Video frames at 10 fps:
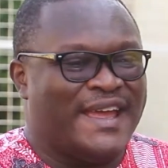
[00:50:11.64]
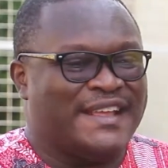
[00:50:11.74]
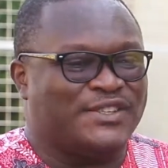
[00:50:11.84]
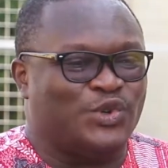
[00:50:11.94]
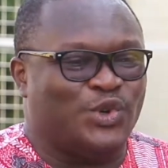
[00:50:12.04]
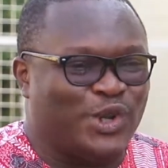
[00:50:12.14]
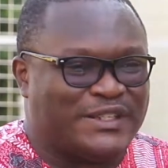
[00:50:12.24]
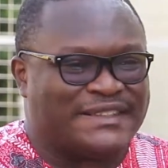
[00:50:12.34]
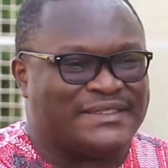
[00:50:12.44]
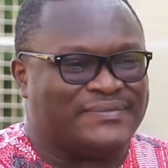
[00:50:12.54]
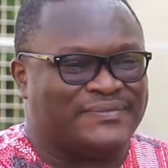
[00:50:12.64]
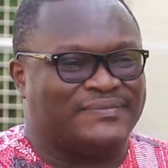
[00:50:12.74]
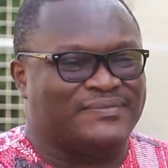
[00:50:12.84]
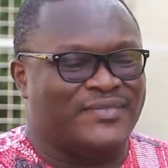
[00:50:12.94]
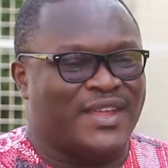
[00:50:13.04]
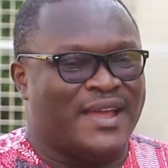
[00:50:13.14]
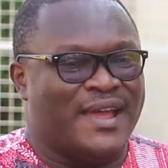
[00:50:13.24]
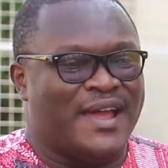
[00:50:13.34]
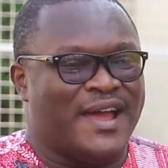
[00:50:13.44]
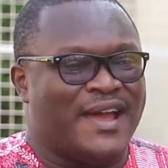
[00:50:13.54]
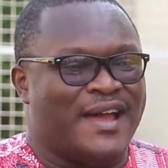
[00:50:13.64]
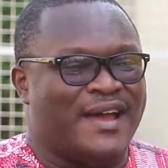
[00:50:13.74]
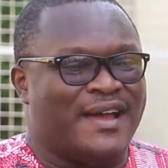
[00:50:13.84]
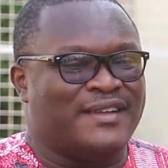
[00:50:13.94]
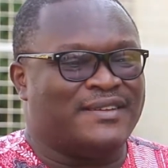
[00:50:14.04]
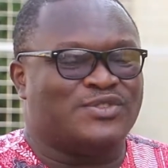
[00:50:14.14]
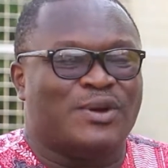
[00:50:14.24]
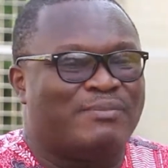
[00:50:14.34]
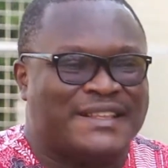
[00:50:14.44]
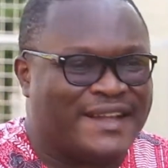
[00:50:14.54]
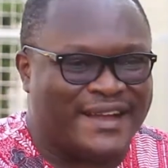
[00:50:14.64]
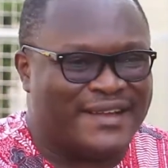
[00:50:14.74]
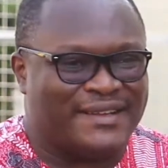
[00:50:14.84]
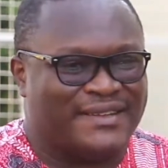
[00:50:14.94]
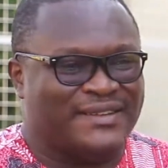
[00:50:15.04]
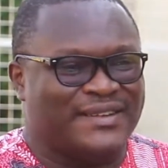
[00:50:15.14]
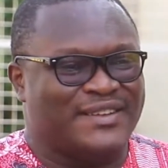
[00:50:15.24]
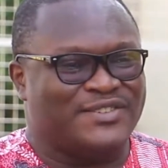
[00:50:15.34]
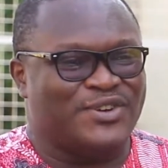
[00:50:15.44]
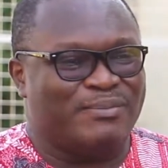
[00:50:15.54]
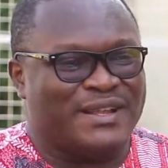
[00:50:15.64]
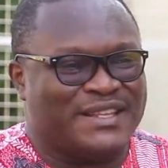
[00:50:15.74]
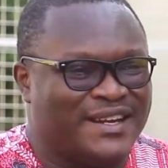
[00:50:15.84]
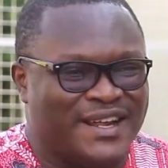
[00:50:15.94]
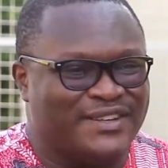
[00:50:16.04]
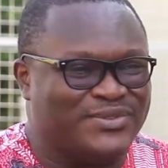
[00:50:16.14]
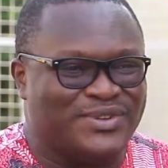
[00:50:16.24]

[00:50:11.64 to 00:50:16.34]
is not, it's not better. It's not better than it